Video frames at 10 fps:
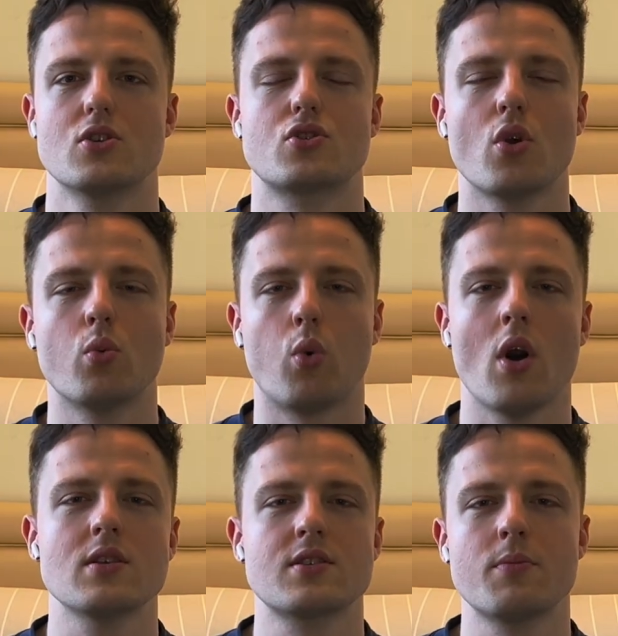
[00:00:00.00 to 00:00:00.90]
So
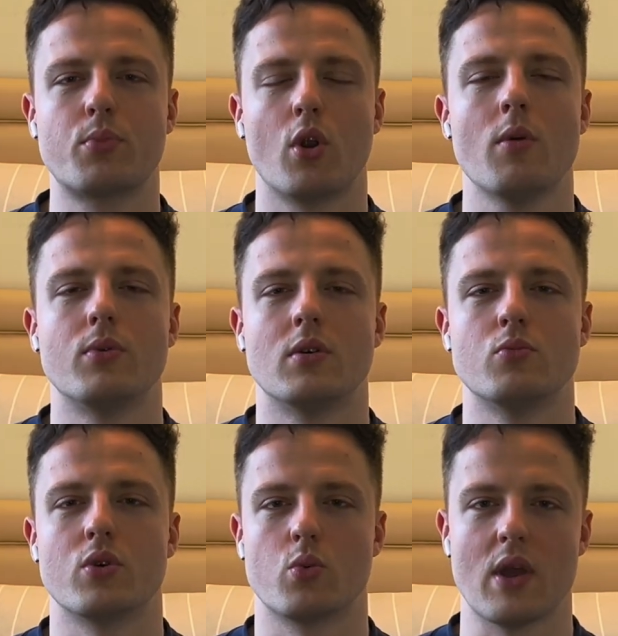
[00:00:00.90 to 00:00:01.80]
what's the problem
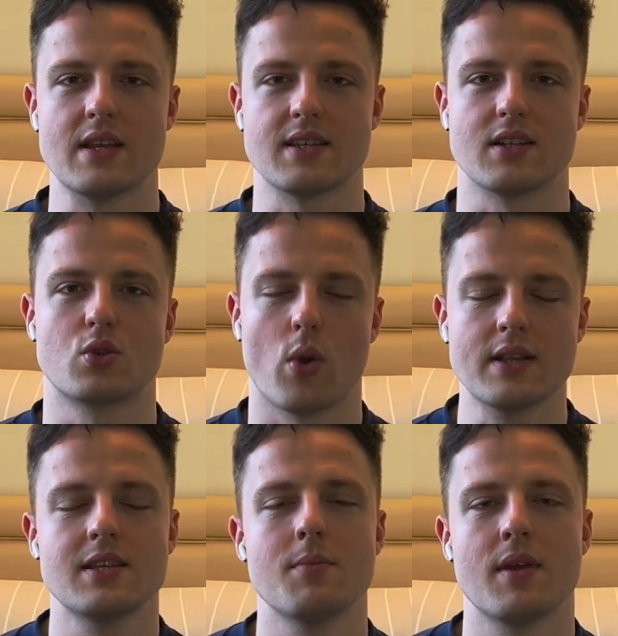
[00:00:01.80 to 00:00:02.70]
with wasting
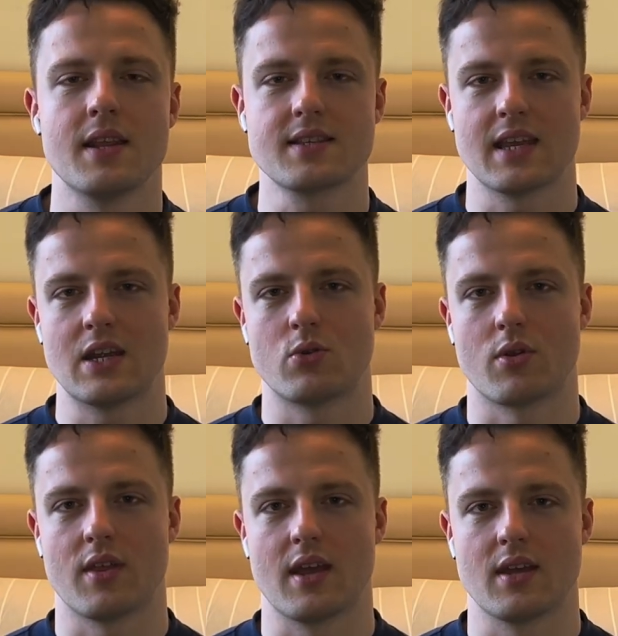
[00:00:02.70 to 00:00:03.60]
20 minutes here or
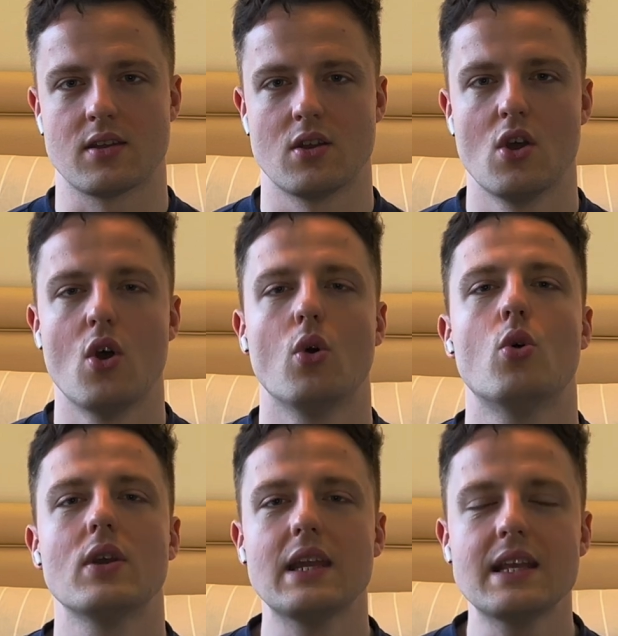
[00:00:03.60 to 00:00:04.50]
there?
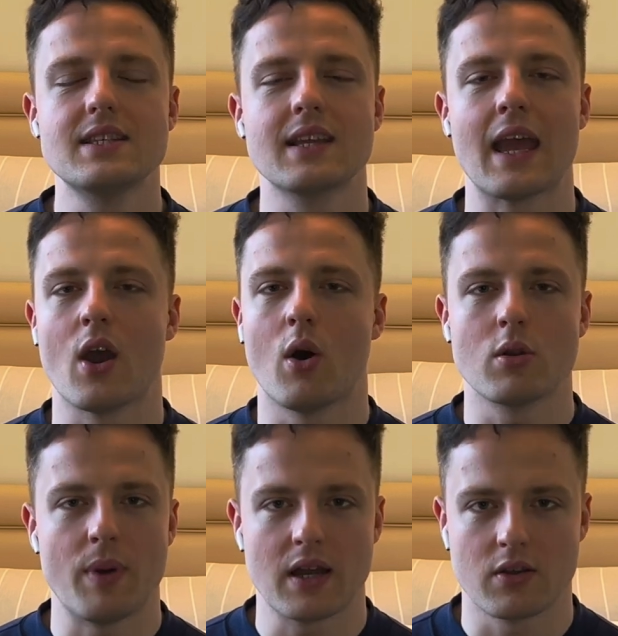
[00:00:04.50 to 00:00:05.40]
Or eating a whole
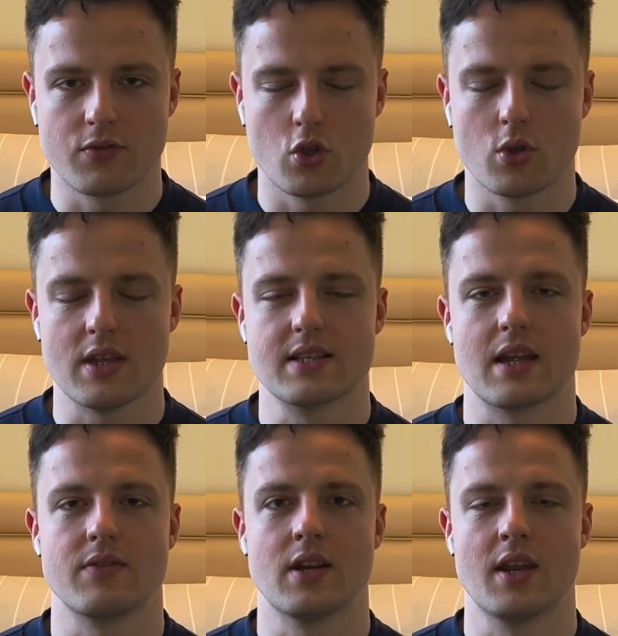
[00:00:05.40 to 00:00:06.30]
pack of cookies
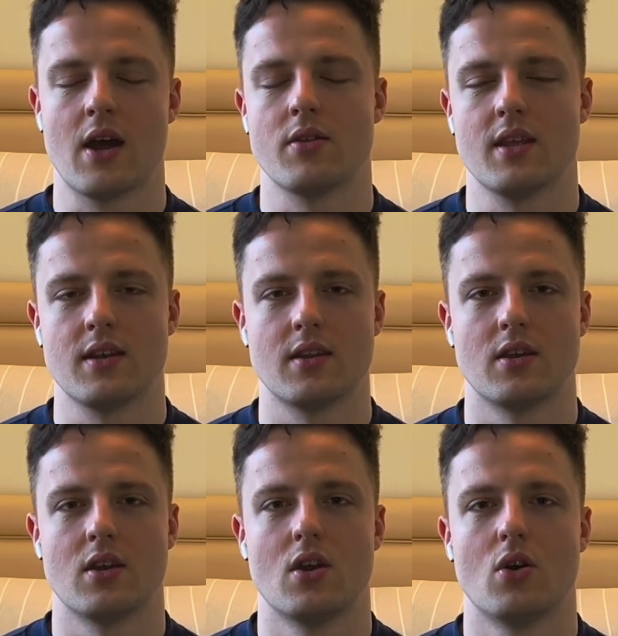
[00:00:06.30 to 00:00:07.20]
every now and then?
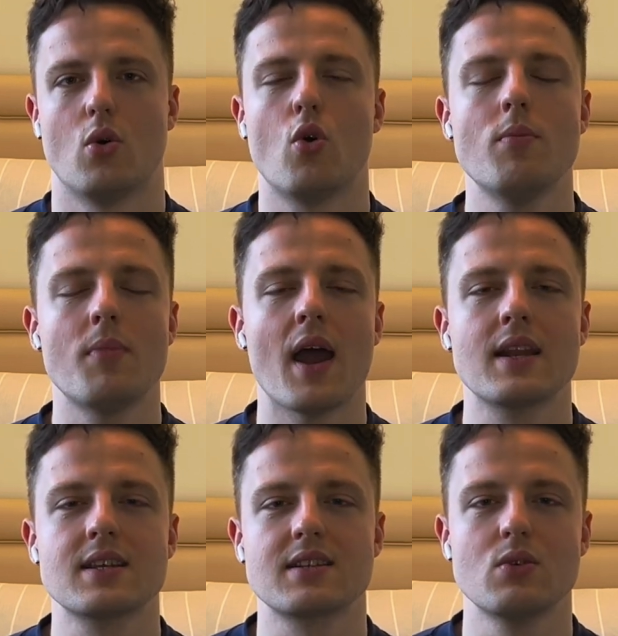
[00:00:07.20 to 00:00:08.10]
Or
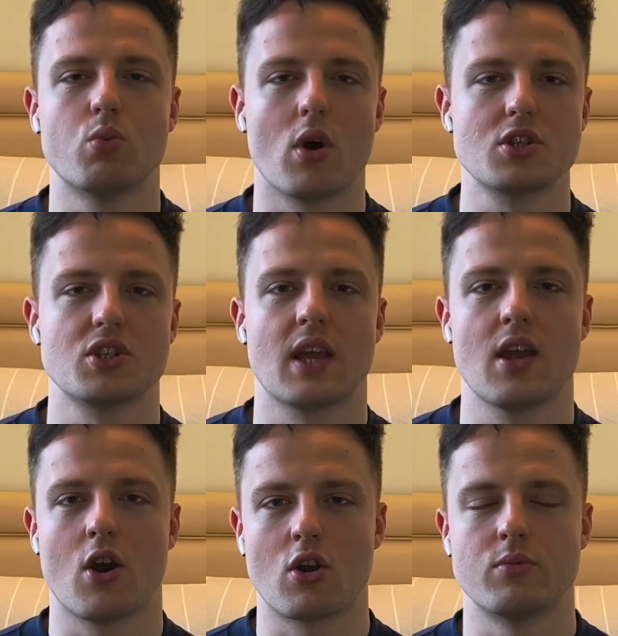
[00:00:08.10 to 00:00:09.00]
mindlessly watching a
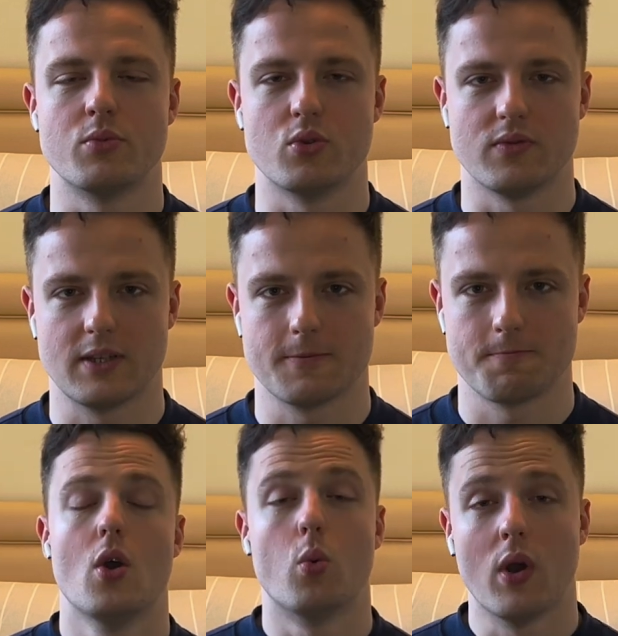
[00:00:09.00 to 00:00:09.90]
horrible movie?
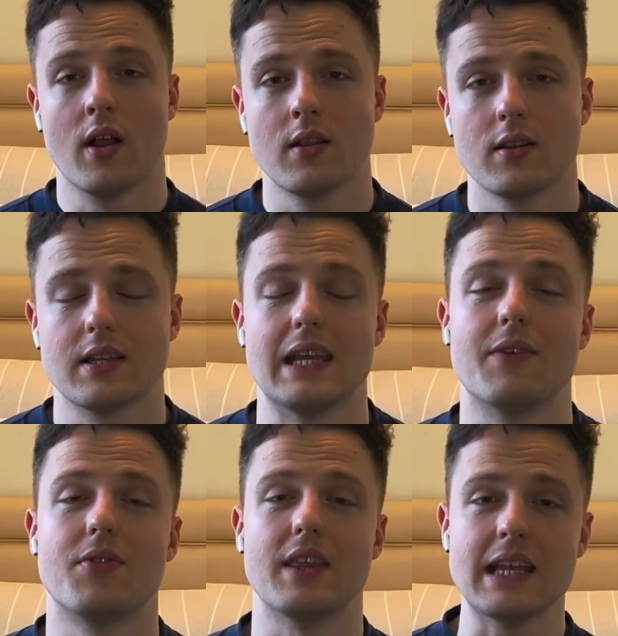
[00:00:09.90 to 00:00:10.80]
Well,
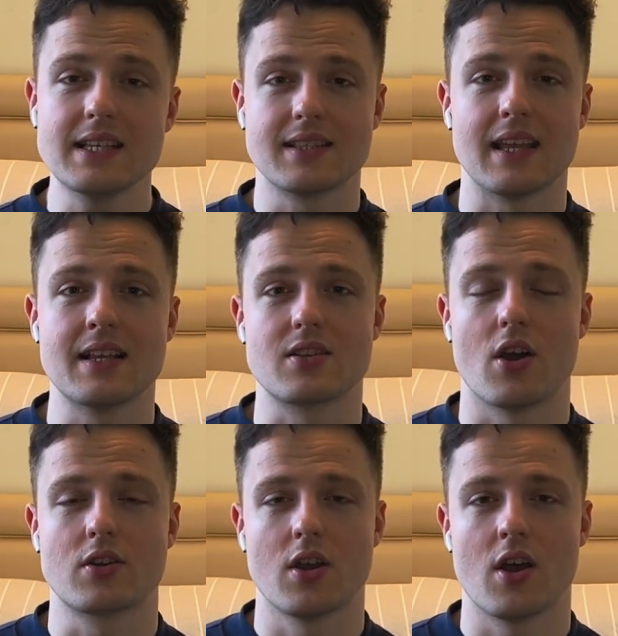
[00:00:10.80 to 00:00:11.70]
if these things
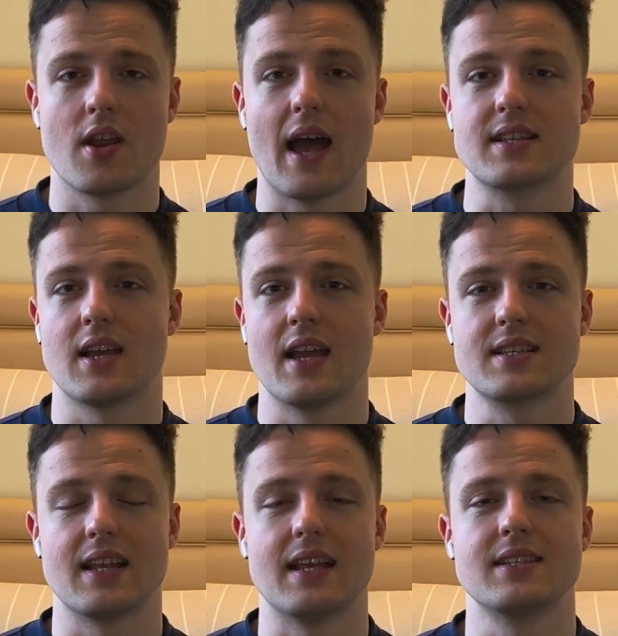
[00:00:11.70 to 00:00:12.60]
occurred as
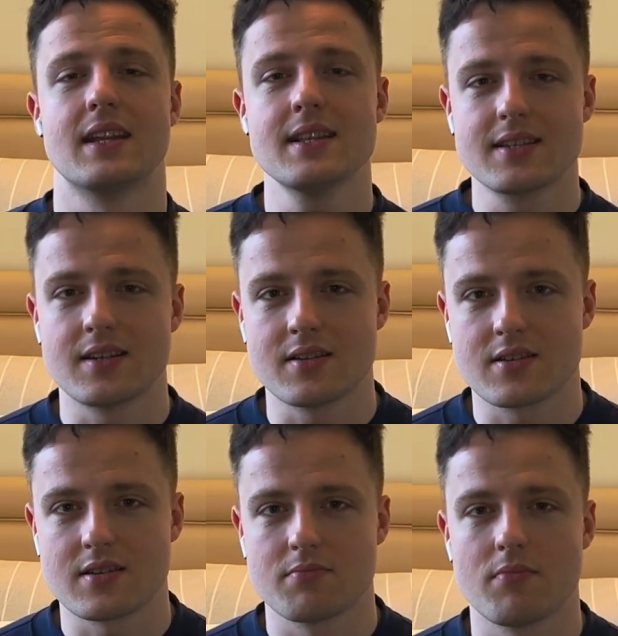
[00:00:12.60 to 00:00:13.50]
isolated
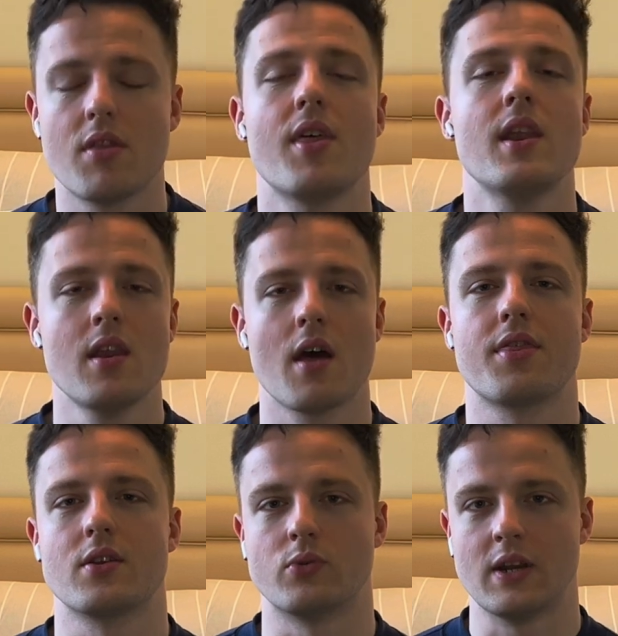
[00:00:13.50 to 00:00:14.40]
incidents, then
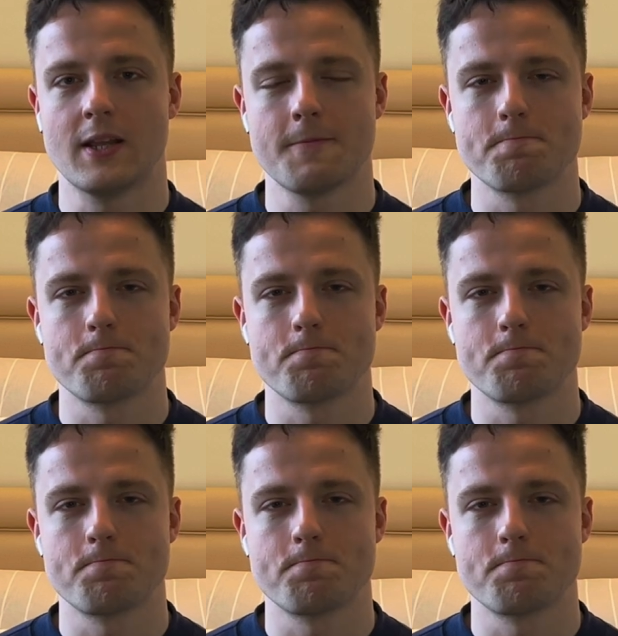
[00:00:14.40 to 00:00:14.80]
nothing really.